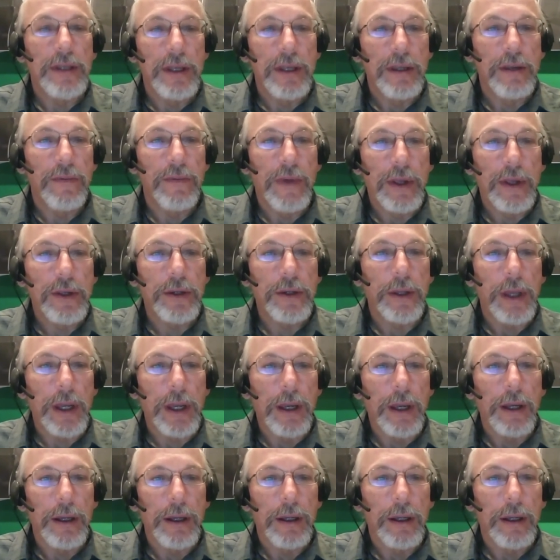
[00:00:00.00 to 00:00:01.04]
individually?
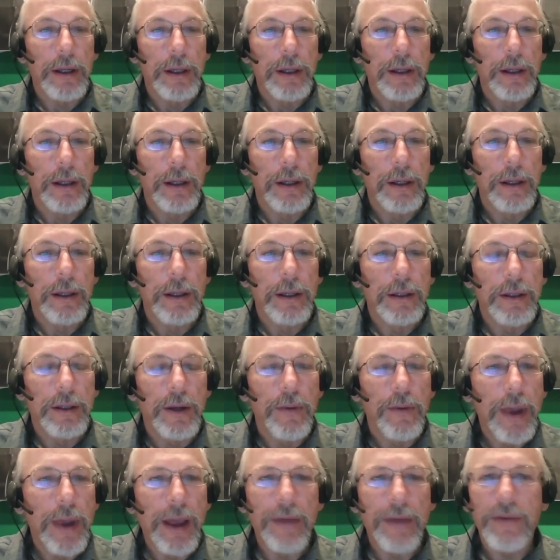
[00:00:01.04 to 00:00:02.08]
Don't
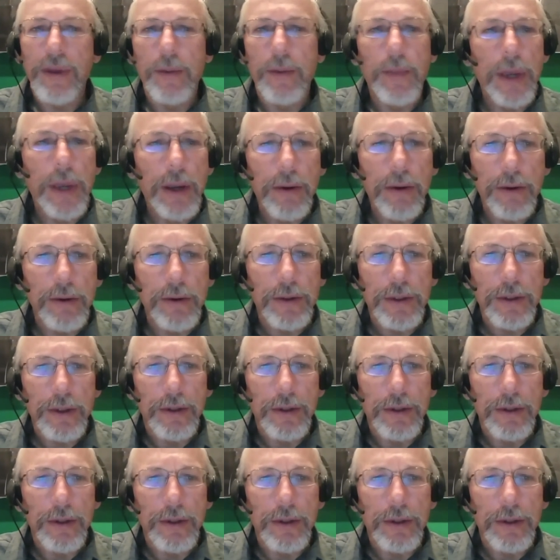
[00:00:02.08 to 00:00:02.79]
we have computers?